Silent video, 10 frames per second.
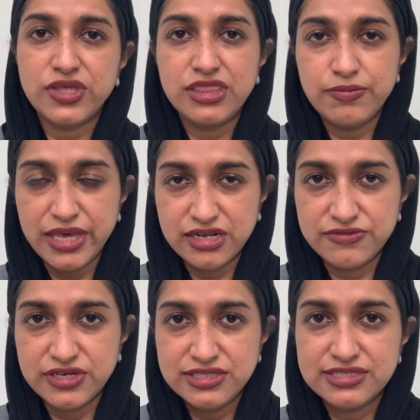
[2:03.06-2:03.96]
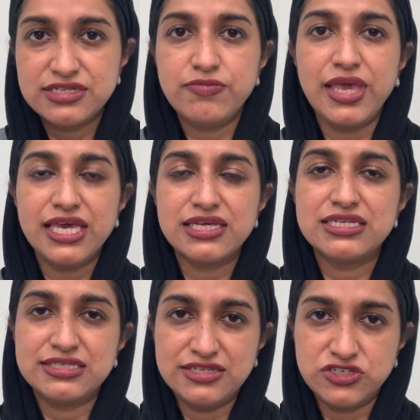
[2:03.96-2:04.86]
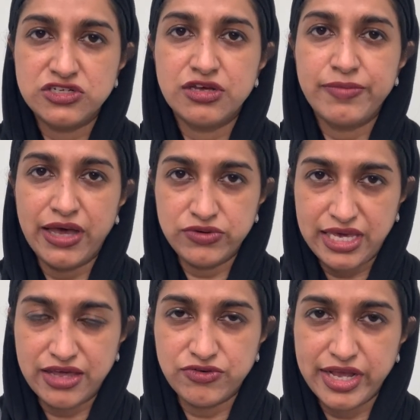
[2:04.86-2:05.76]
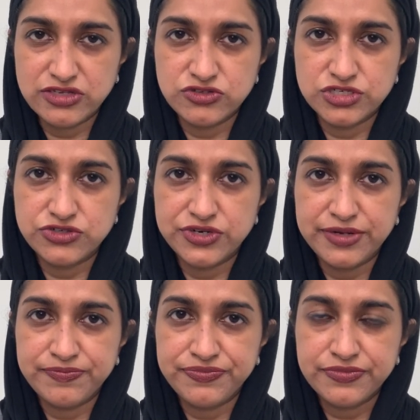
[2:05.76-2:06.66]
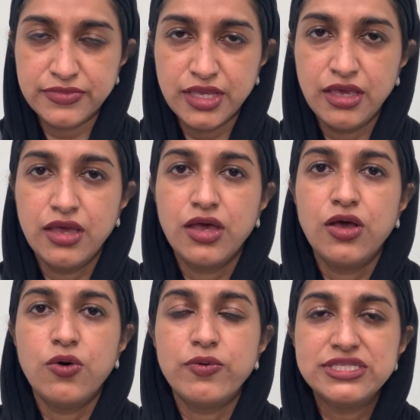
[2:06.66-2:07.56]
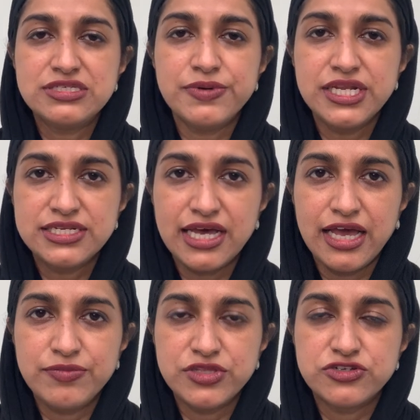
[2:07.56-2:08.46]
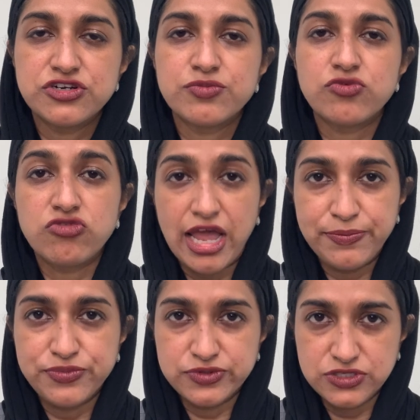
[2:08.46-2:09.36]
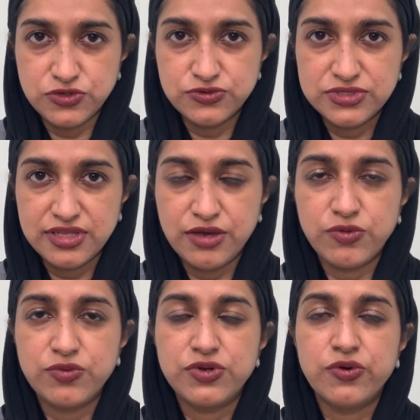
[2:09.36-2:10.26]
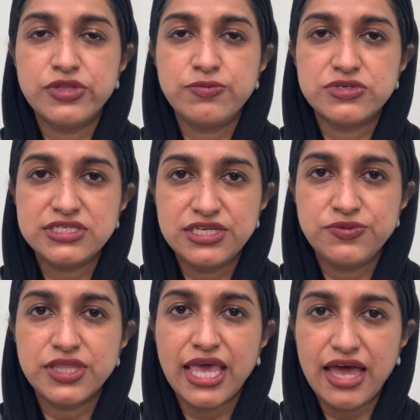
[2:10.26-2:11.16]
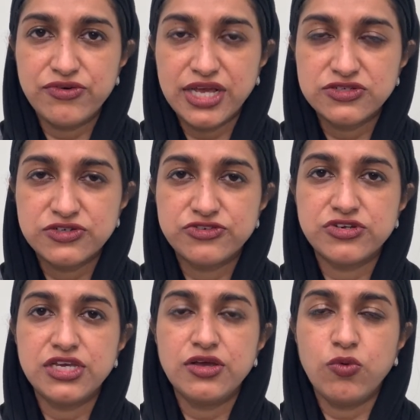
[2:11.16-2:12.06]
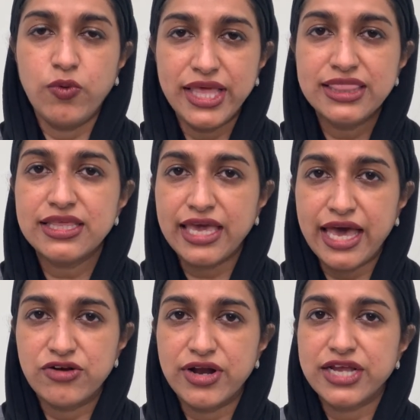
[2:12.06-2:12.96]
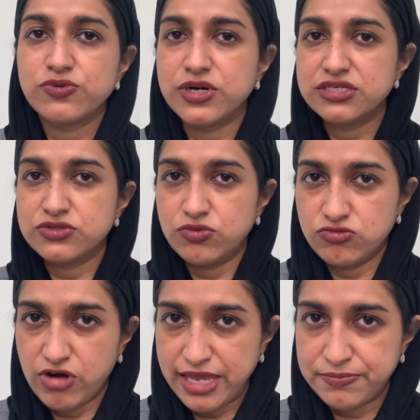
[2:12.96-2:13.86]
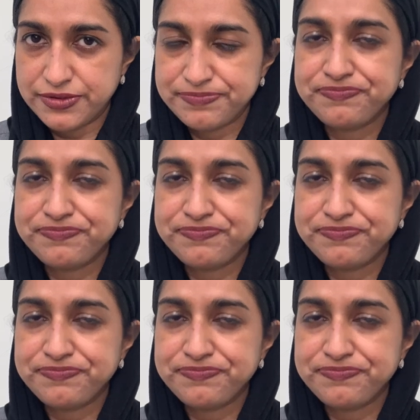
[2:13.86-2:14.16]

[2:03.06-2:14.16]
with the benefits to make a decision about cataract surgery. Once upon a time, the term ripe was used, that we would only proceed with cataract surgery when the cataract was ripe.